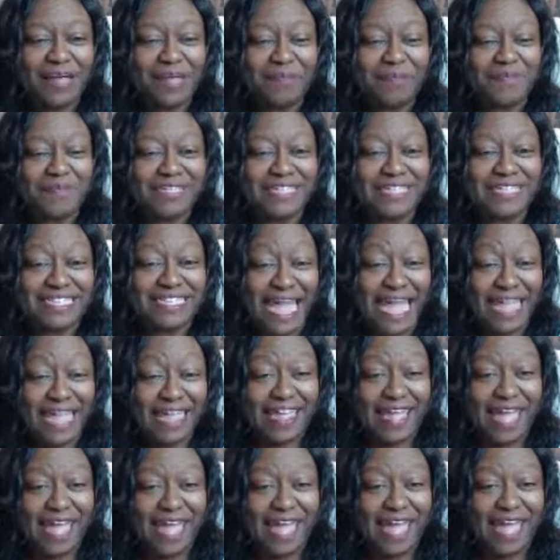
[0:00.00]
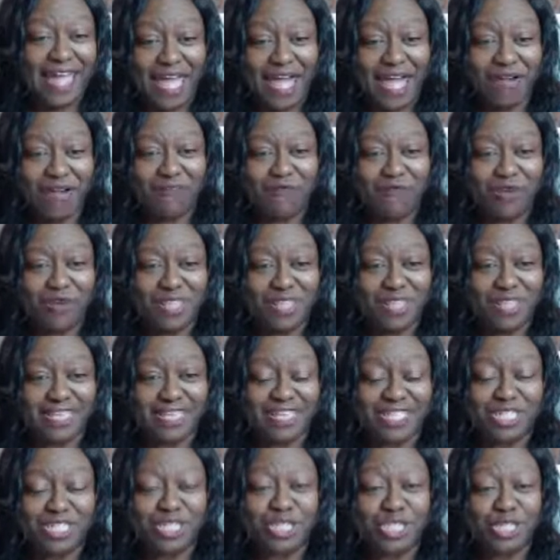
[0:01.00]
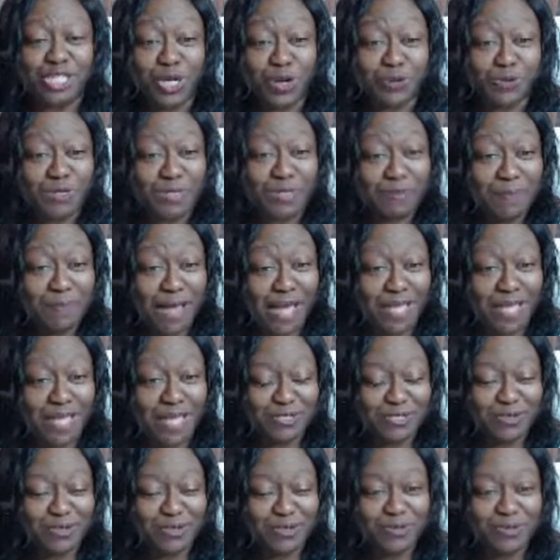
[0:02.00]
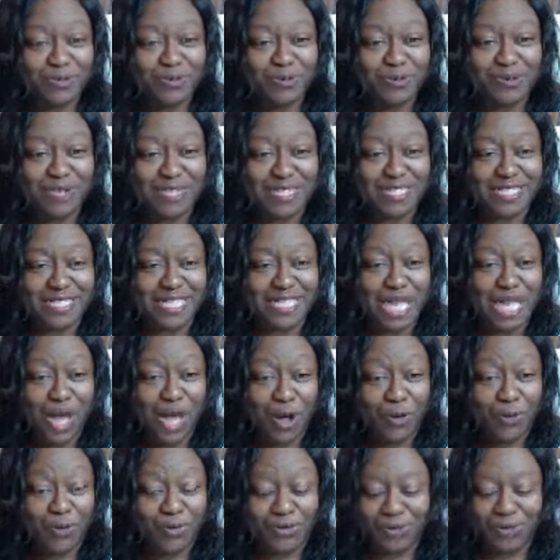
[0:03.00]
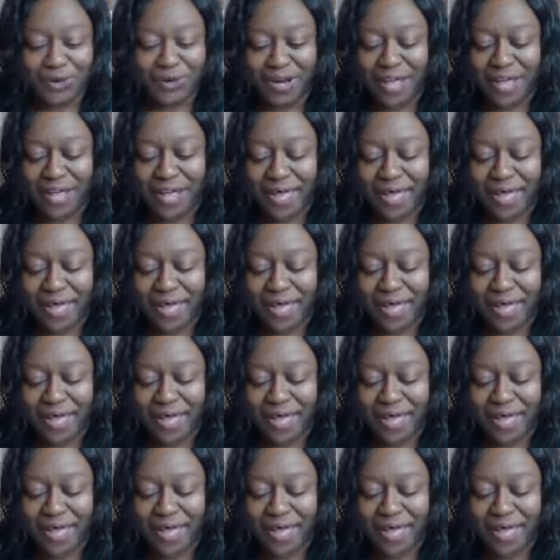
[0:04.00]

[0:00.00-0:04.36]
Today, I have with us Joe Spicer, who is the owner